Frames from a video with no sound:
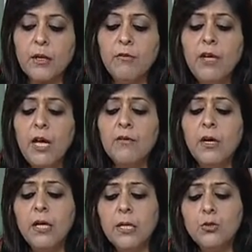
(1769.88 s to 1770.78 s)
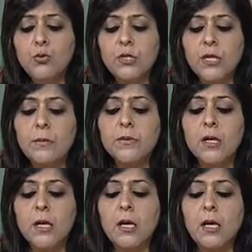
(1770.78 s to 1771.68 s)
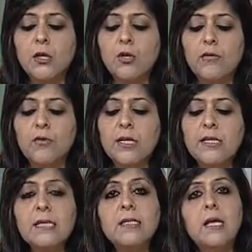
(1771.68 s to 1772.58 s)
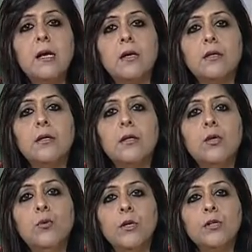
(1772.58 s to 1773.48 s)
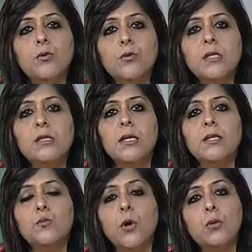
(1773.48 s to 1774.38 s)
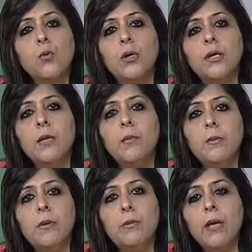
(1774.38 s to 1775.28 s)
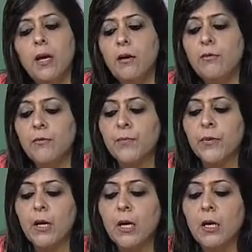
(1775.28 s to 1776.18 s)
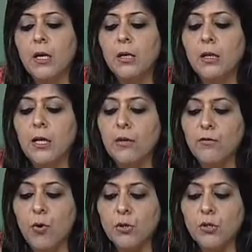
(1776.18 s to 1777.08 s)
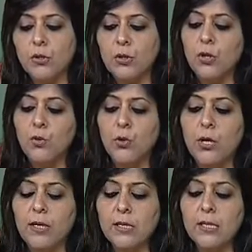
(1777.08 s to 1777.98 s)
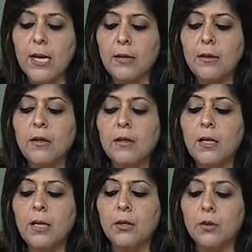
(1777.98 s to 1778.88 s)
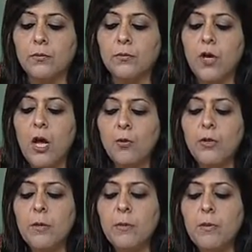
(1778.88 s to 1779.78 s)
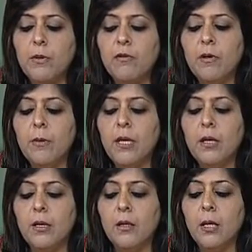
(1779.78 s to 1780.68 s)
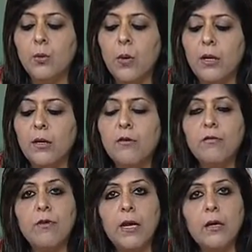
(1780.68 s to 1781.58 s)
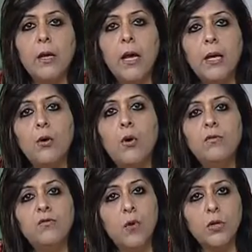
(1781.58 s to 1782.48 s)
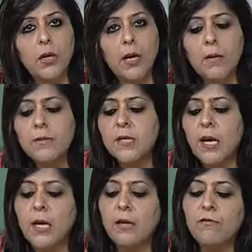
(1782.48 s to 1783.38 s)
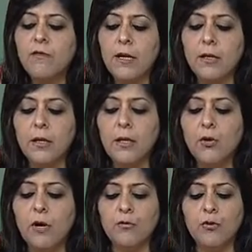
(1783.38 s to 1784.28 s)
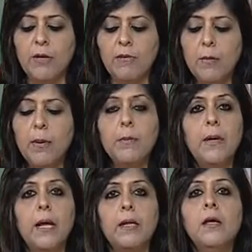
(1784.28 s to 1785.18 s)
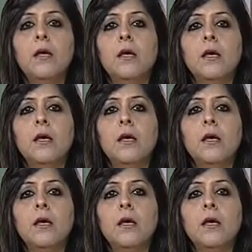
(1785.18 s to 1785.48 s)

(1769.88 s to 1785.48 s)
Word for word: we have again two steps. You have to assess the current human resources, that is, what quality people we have. Then, of course, you would understand that how many people will be required when and of what types and finally you have to develop a plan